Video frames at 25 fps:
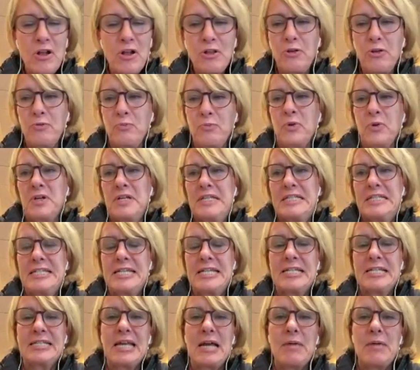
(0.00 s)
a lot worse
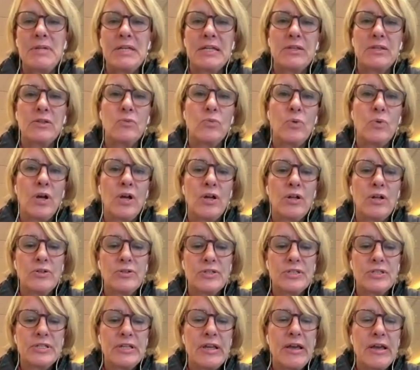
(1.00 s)
things happening in the
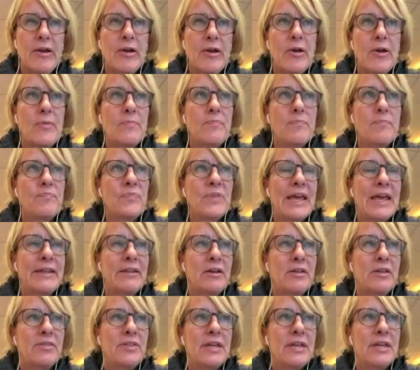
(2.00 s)
world, and
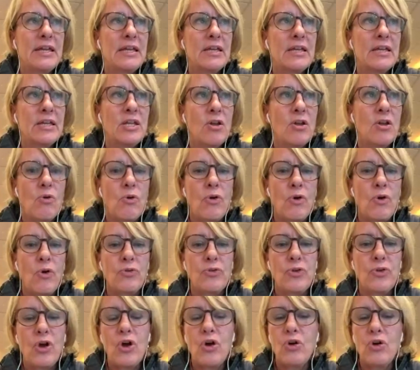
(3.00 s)
I think, on
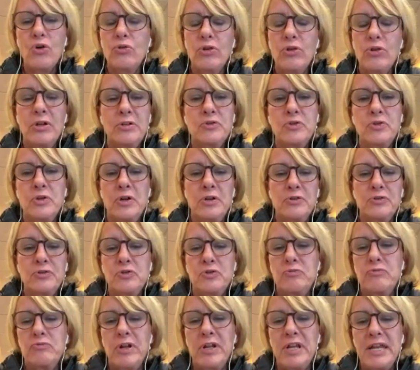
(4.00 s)
the whole,
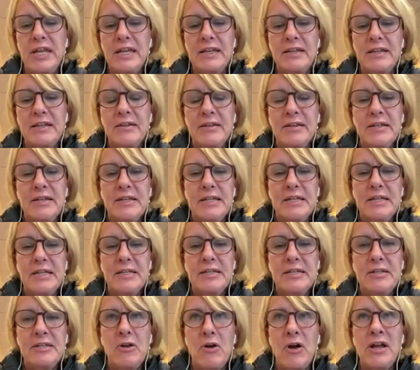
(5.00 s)
ultra running,
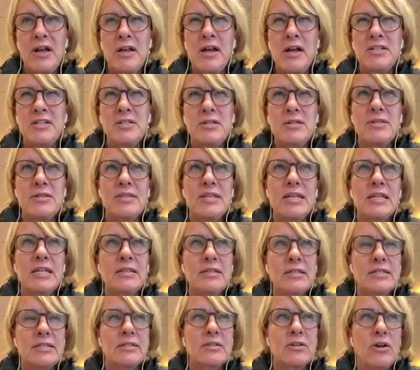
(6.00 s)
I don't think
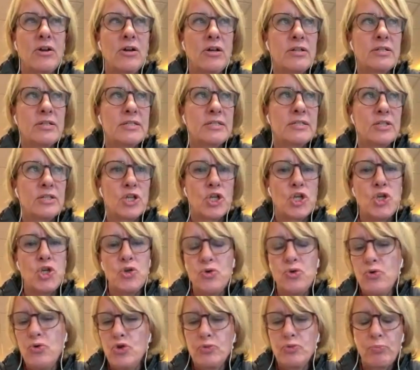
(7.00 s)
this casts a
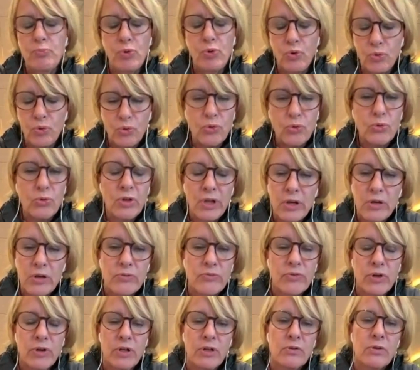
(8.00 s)
huge pall
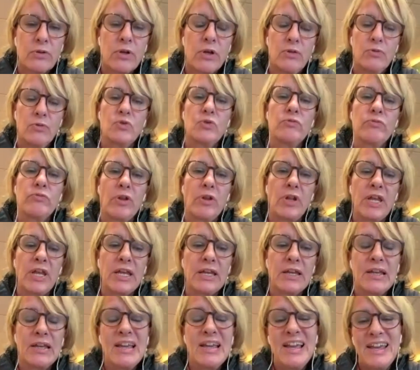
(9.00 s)
over ultra
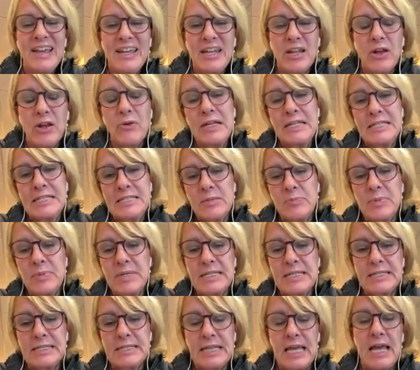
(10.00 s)
running. It's a
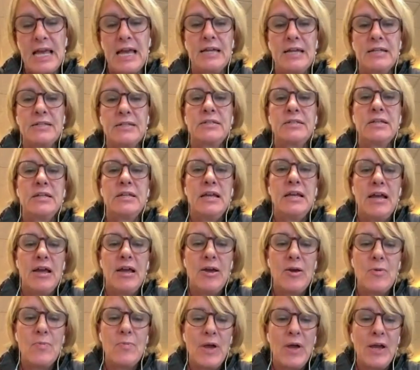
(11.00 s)
bit sad.
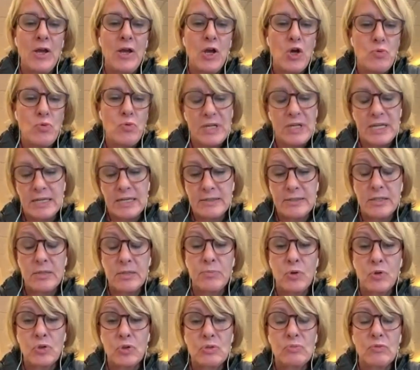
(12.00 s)
I hope we get to the
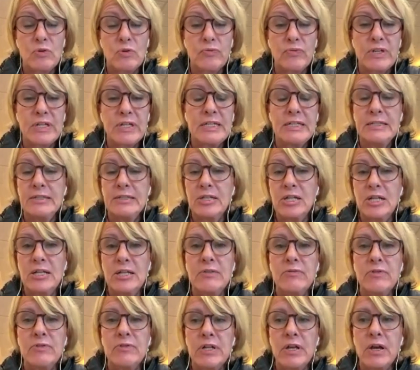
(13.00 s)
bottom of it and
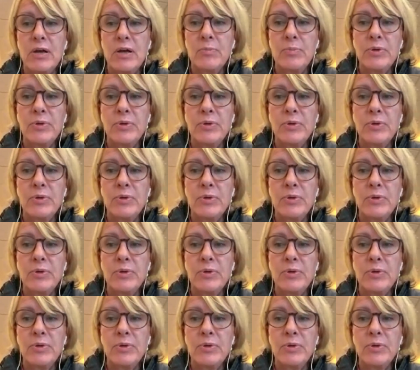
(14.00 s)
clear it up.